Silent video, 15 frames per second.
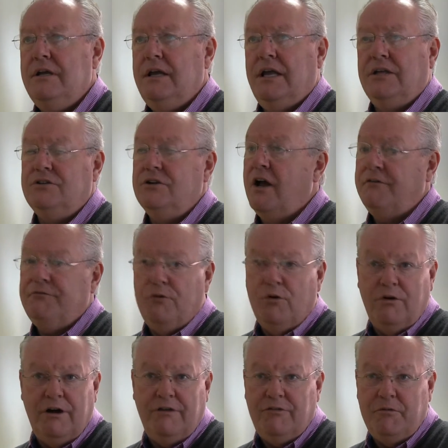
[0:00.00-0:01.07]
It's not
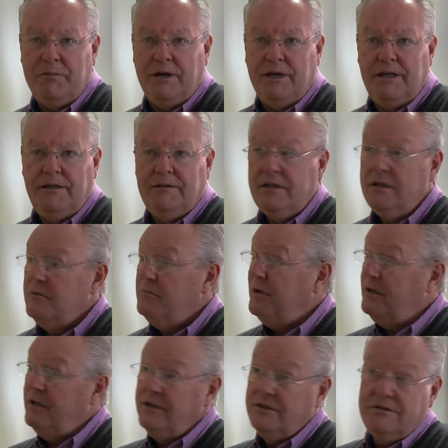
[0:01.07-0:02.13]
for everybody,
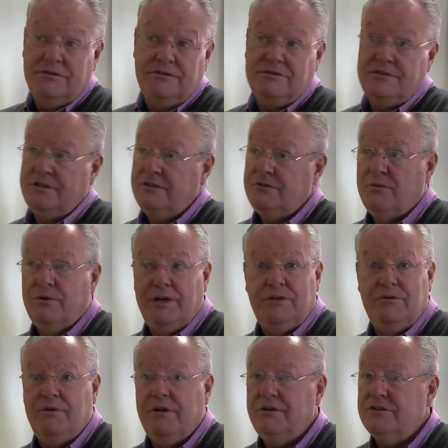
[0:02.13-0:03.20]
but neither is a
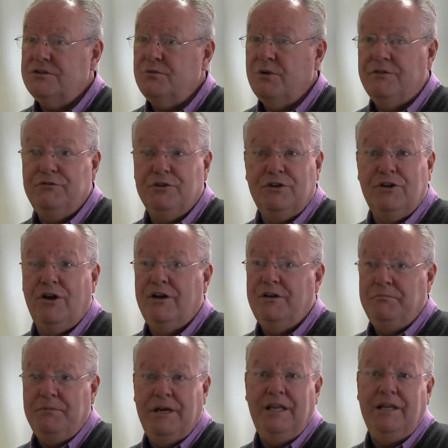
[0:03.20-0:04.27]
2,200 square foot
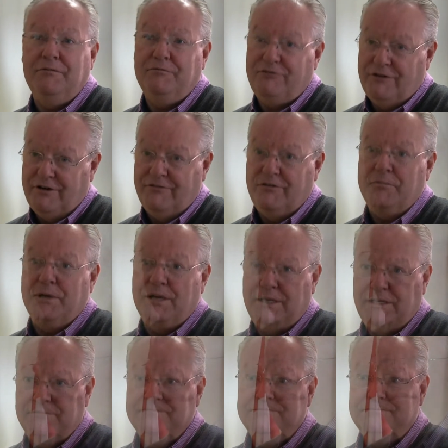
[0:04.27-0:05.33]
condominium for everybody.
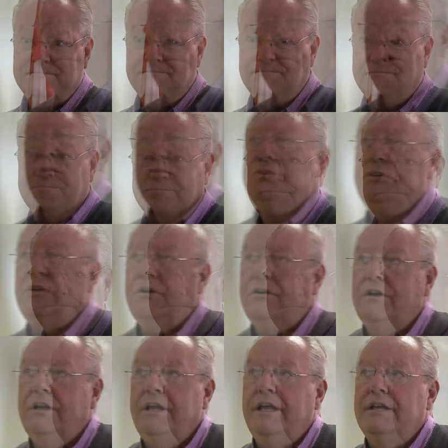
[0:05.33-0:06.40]
Yeah. The proposal
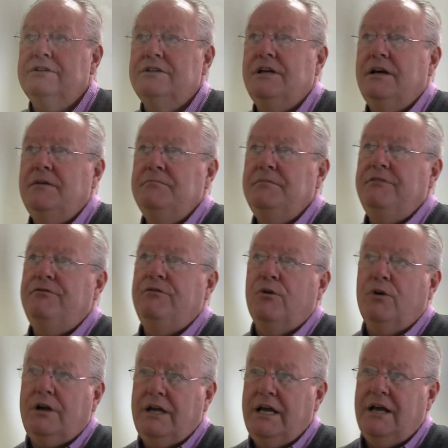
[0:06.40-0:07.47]
currently has come
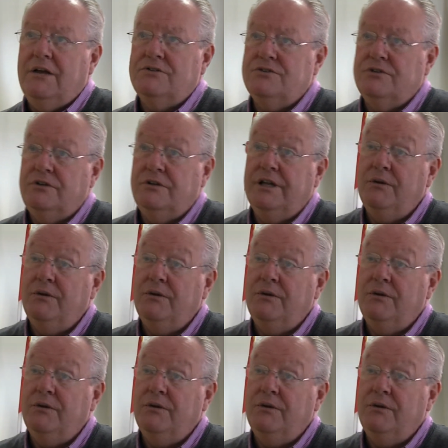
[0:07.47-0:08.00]
before council.